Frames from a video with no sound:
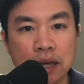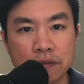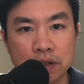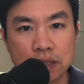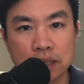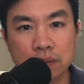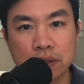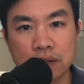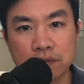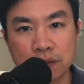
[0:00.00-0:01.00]
If you're dealing
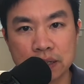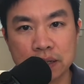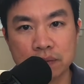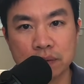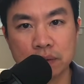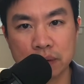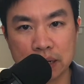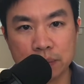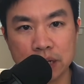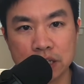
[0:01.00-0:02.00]
with conflicting
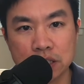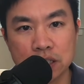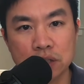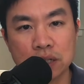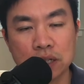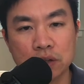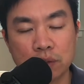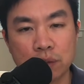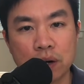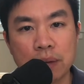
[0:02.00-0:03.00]
recommendations, you can learn
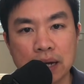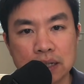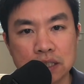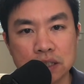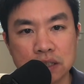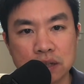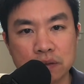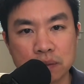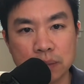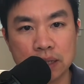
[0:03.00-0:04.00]
more about consulting
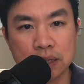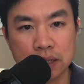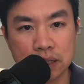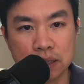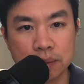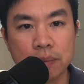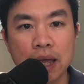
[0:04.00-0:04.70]
with me here.